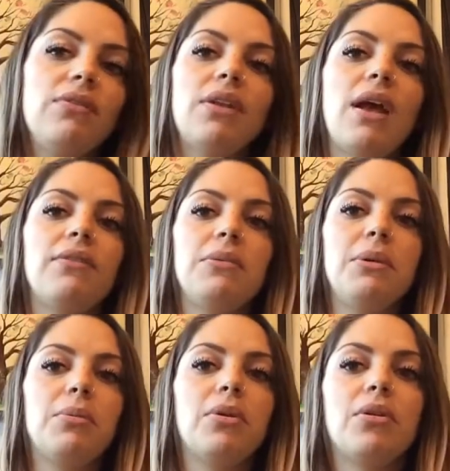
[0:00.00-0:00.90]
even have to
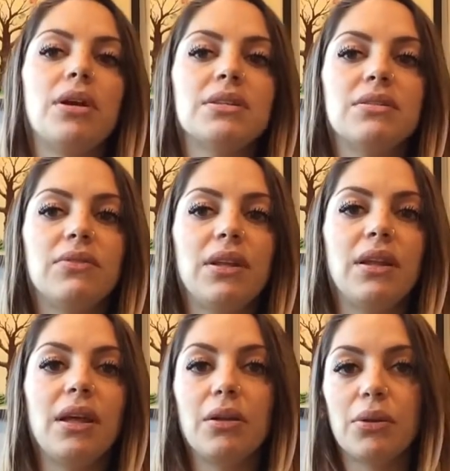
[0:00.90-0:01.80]
be progressively,
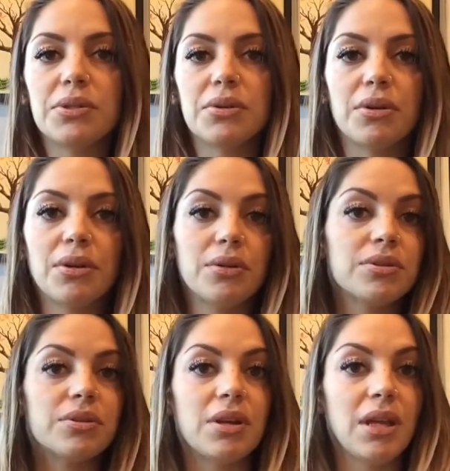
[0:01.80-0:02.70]
like, closer and
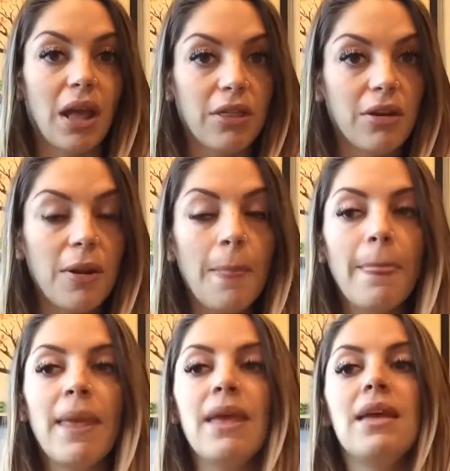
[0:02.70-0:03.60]
closer together.
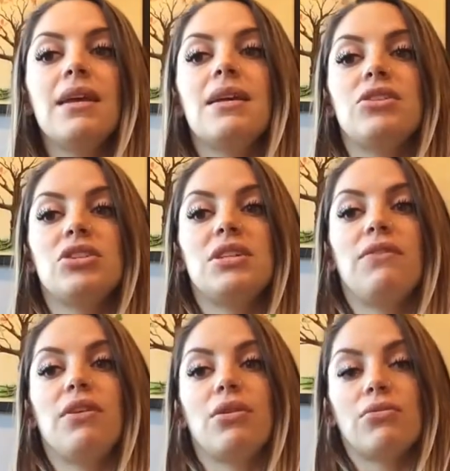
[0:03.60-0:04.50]
Just
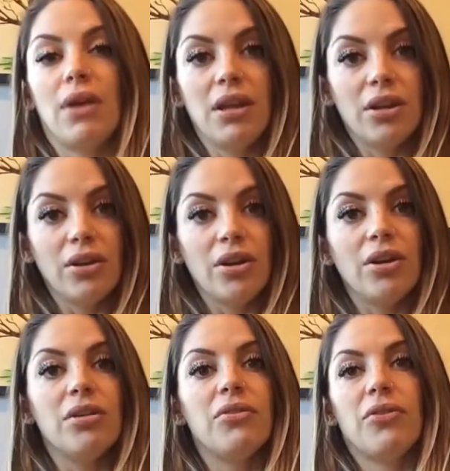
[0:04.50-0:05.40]
if they're
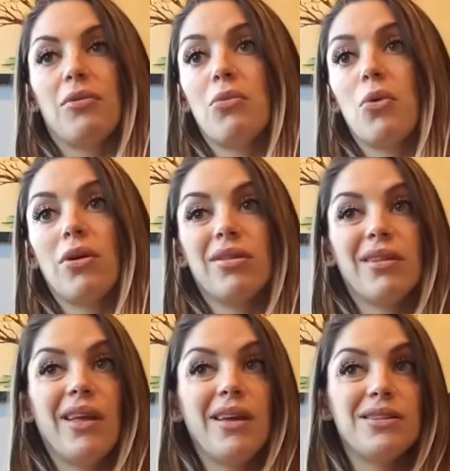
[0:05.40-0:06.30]
regular for more
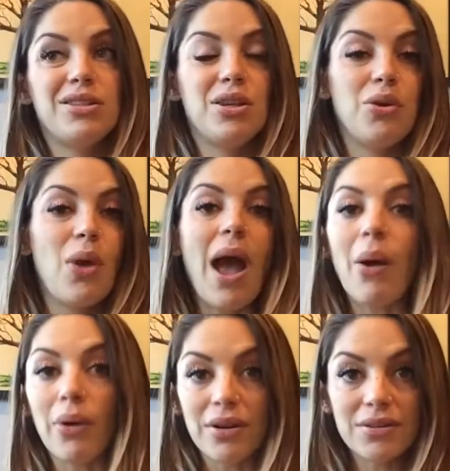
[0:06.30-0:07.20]
than like 2
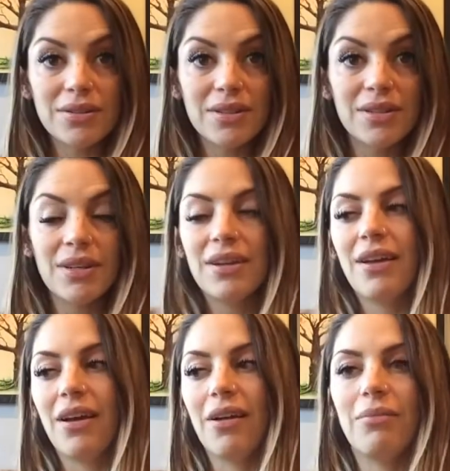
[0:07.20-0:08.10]
hours,
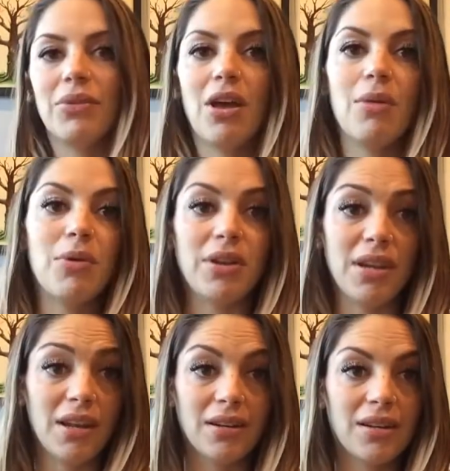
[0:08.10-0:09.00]
come on
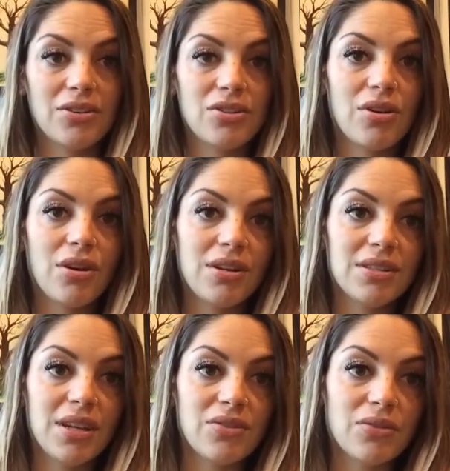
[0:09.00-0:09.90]
in, because you're already
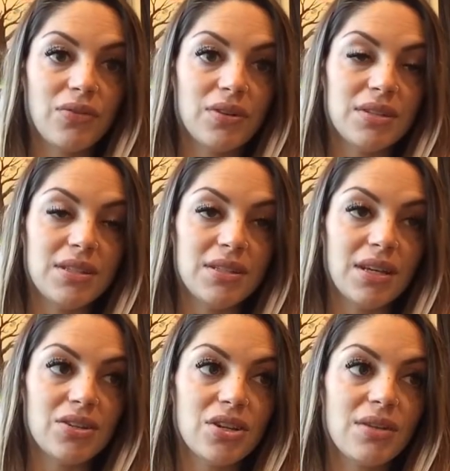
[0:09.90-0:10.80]
scheduled for a
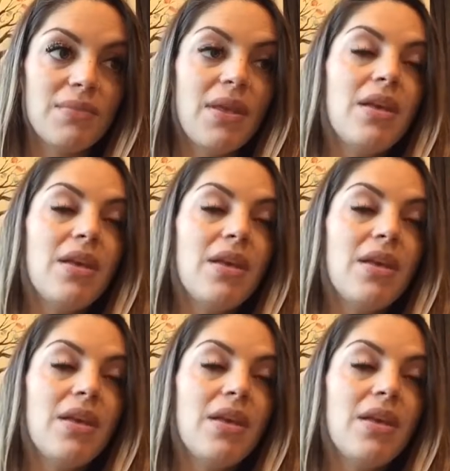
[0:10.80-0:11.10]
C-section.